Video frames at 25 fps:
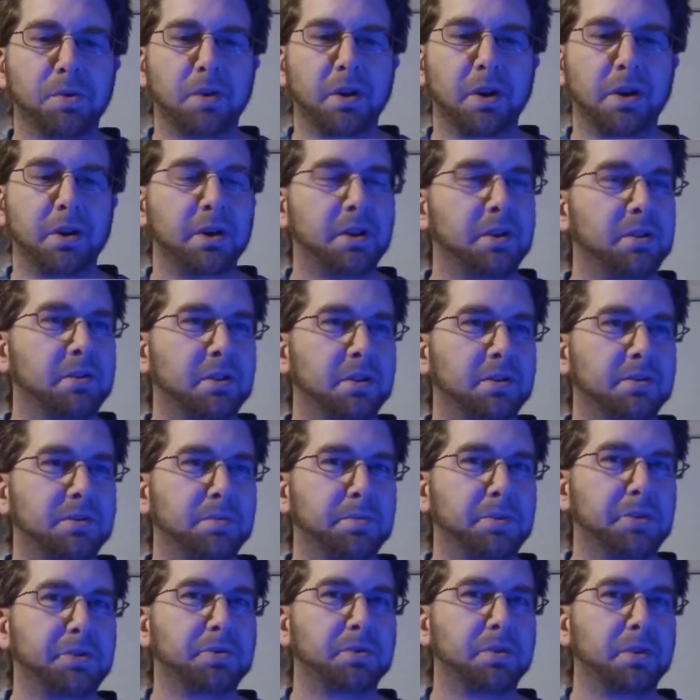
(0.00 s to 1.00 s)
right now got
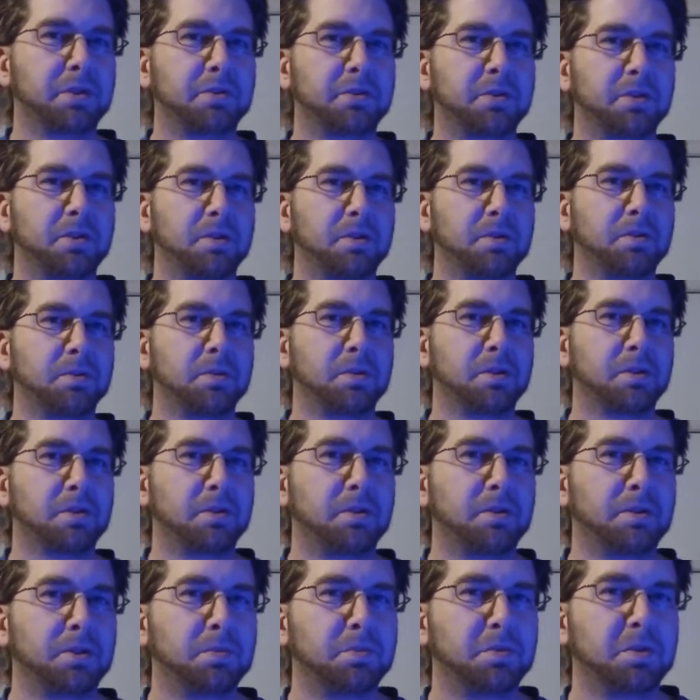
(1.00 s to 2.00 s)
some interesting artwork
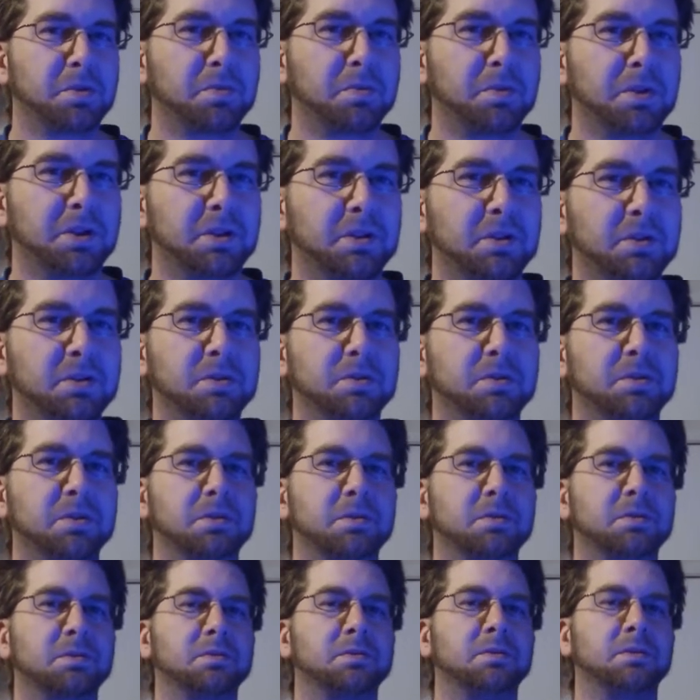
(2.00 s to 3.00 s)
on them as well,
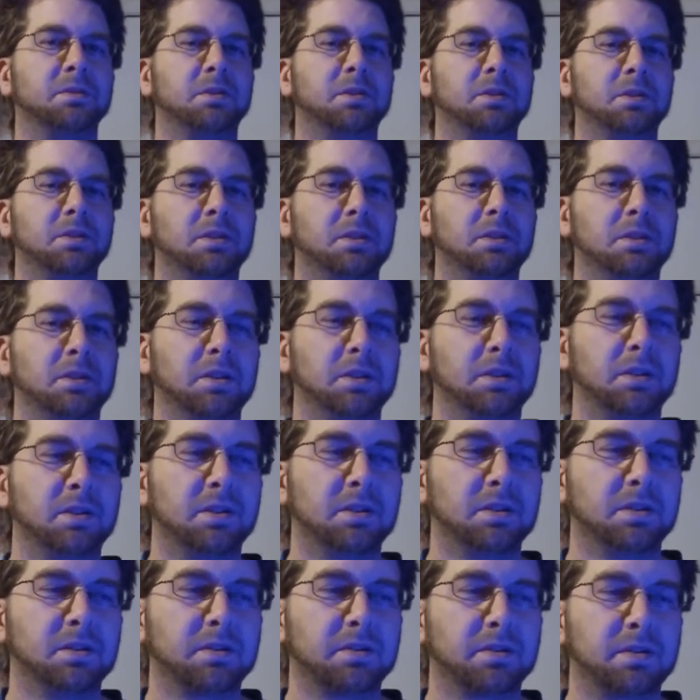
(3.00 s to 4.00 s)
and
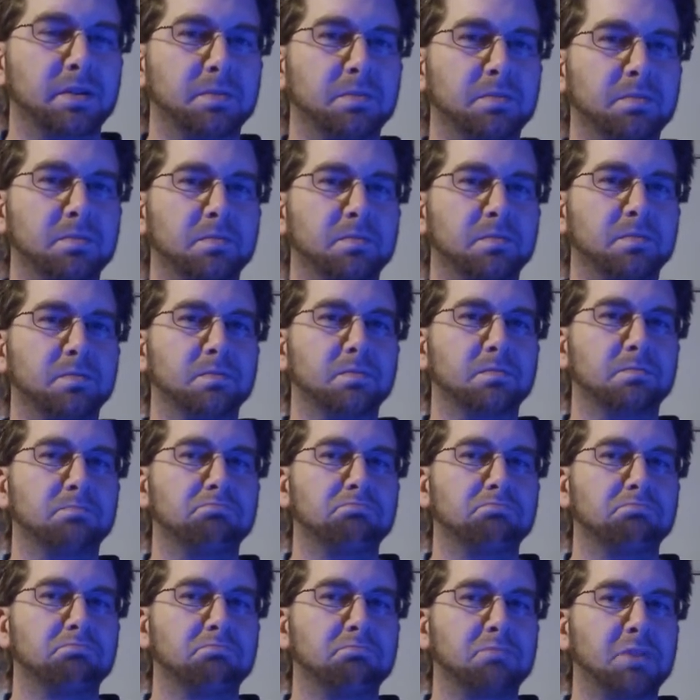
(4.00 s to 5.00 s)
some
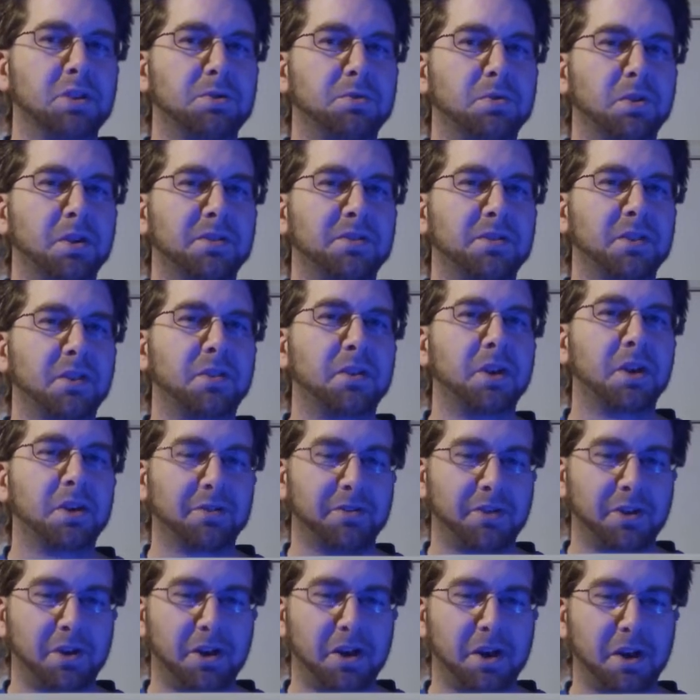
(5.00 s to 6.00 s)
interesting
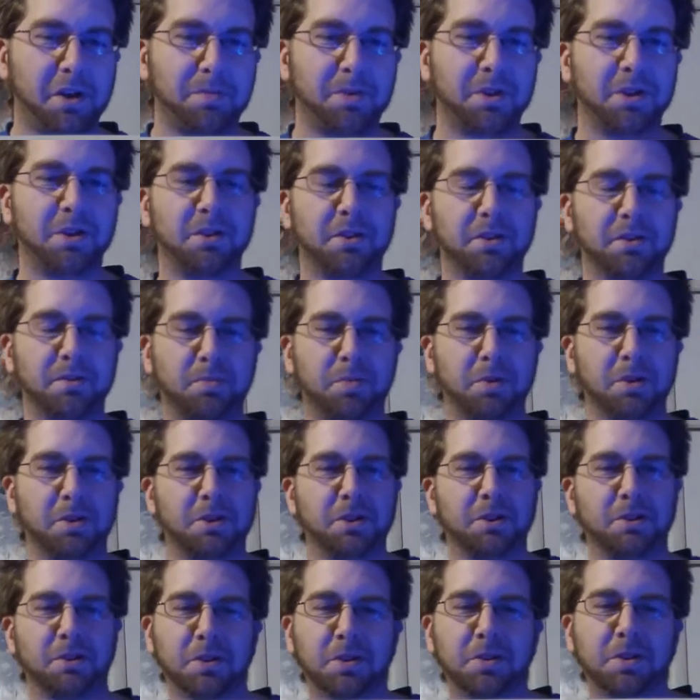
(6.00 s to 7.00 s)
things going to happen in this book,
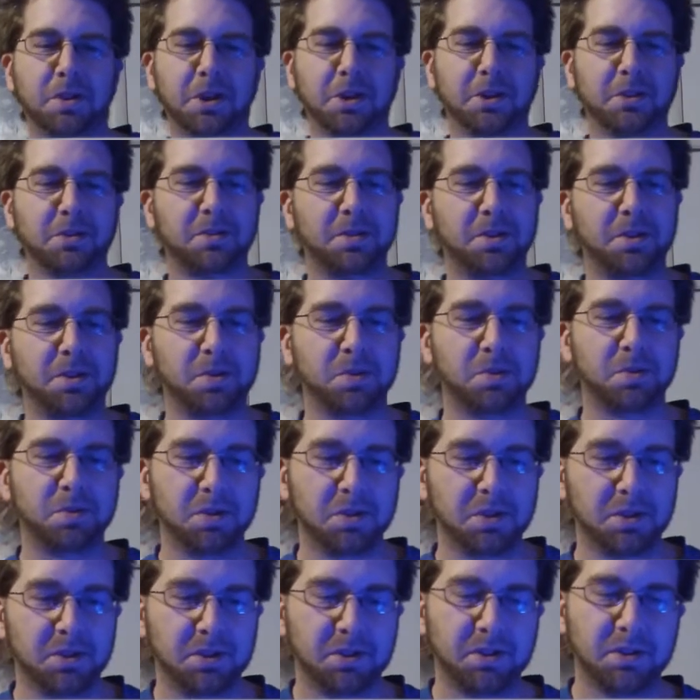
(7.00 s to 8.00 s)
it looks like. So,
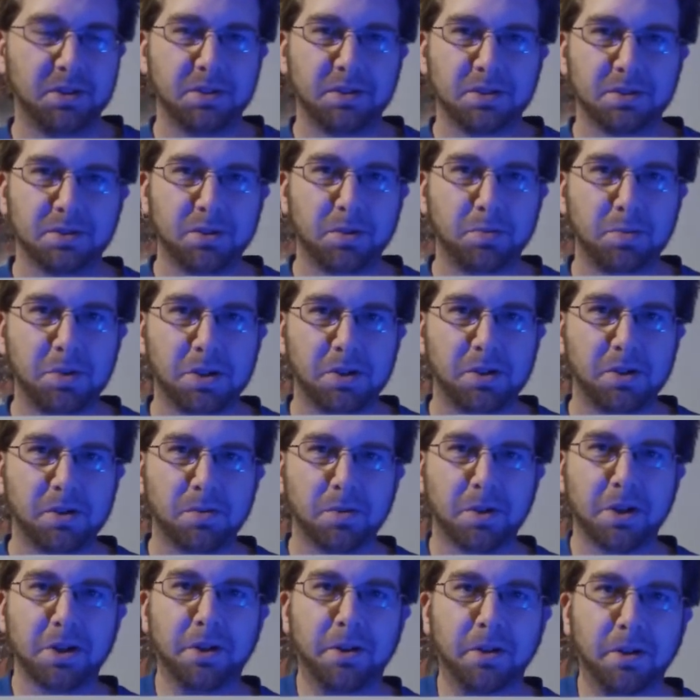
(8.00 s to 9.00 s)
should be a good
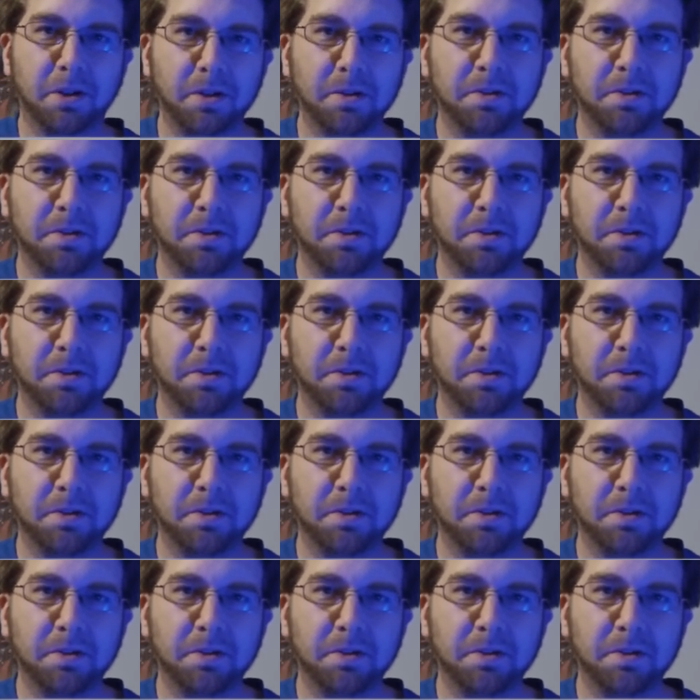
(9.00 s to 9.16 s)
read.